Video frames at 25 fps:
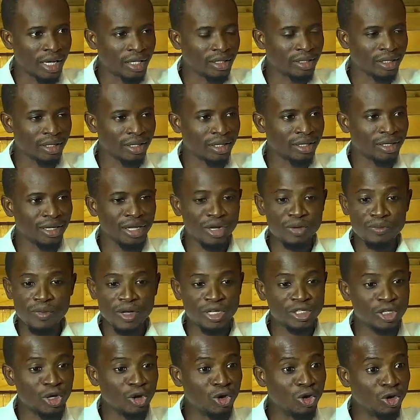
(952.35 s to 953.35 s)
and it
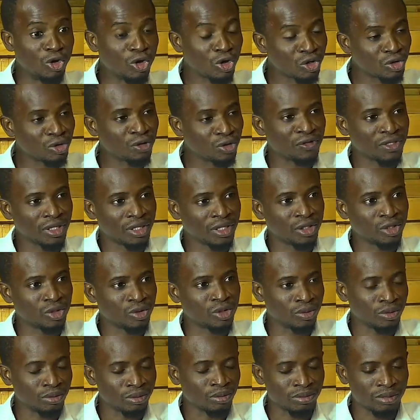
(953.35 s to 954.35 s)
makes a lot of sense
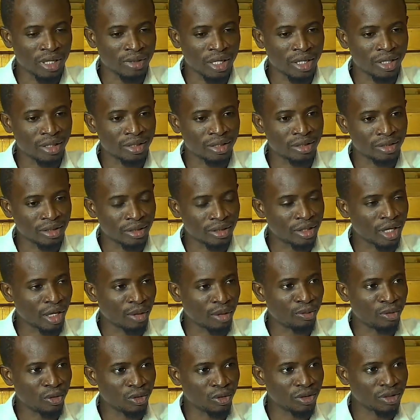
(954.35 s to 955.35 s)
to tech